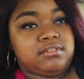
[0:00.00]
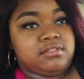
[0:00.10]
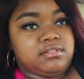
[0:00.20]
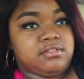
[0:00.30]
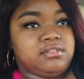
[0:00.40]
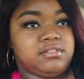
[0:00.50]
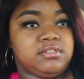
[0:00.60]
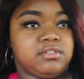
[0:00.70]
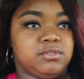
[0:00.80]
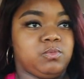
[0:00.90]
Pinky's.
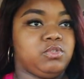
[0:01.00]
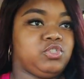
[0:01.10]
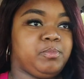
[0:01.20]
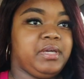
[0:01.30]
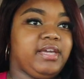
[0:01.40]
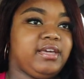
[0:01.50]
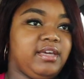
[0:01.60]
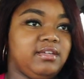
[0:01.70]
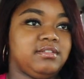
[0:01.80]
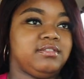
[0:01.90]
Where's your
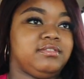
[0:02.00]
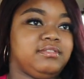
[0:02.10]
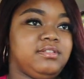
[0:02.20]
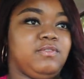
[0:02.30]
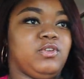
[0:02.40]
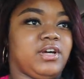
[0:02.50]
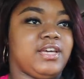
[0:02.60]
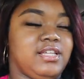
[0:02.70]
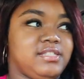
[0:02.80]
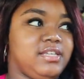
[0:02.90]
pinky? Even though I
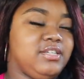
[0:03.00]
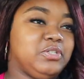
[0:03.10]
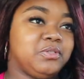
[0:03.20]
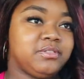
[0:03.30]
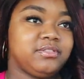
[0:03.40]
can't see you.